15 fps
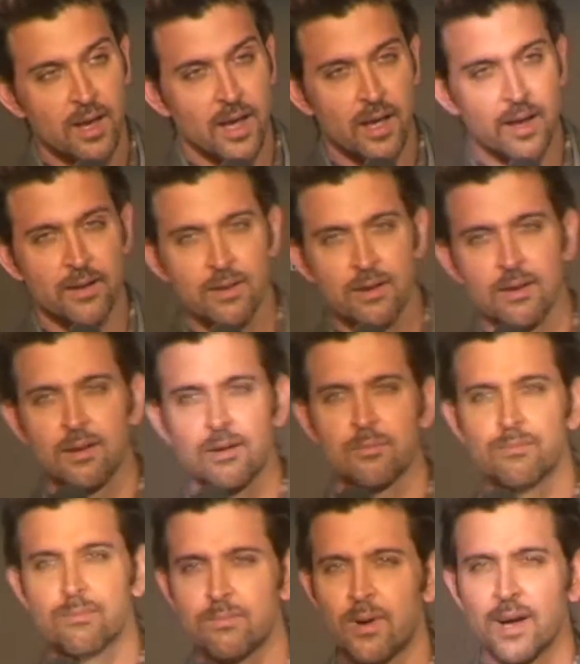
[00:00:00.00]
And uh,
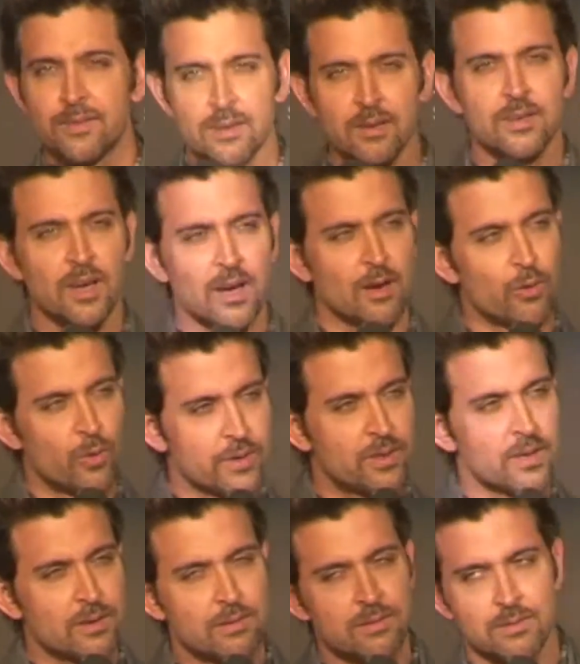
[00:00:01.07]
I think, yeah,
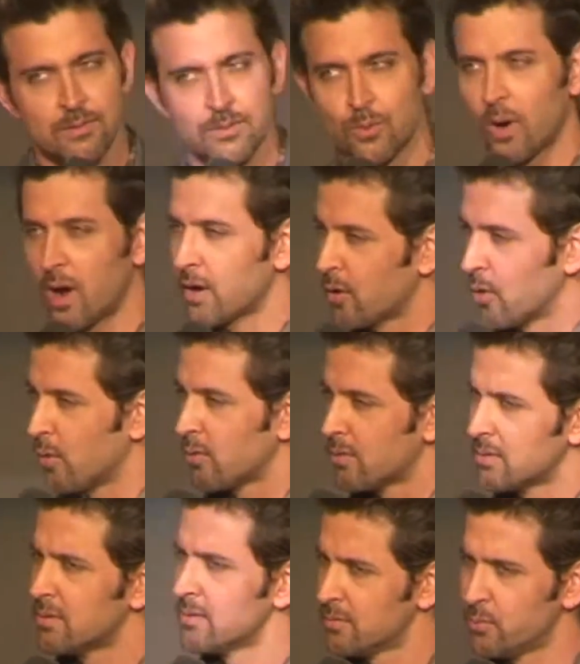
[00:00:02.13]
Hrithik, Rado,
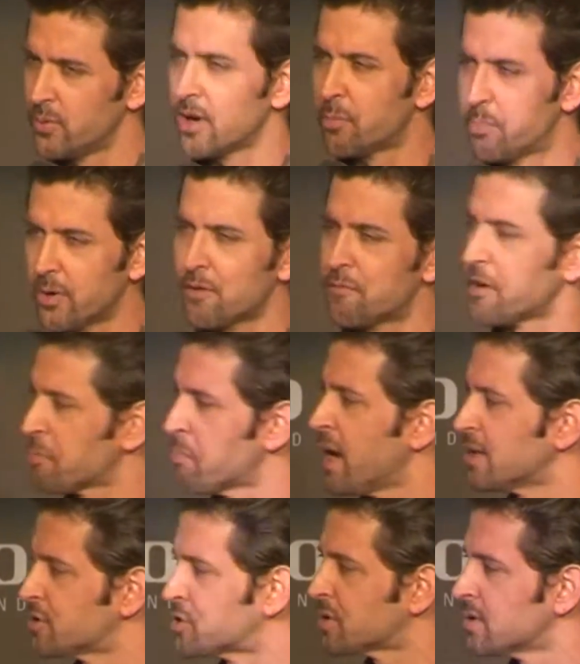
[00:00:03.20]
we are a perfect
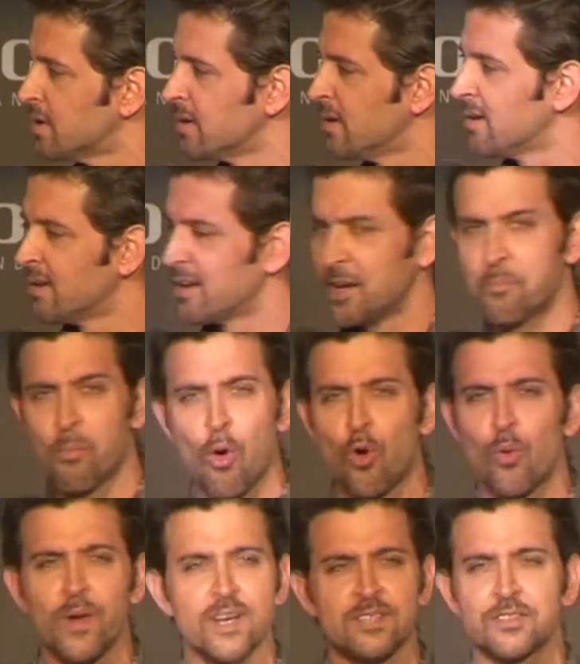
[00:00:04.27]
match in
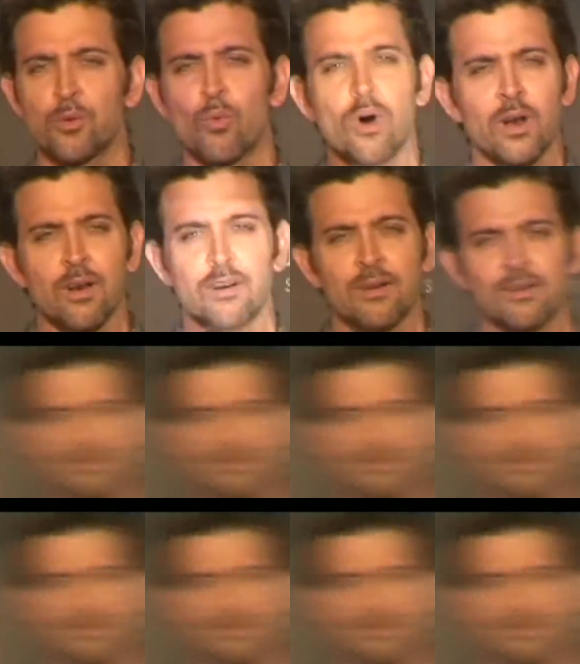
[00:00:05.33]
more ways than one.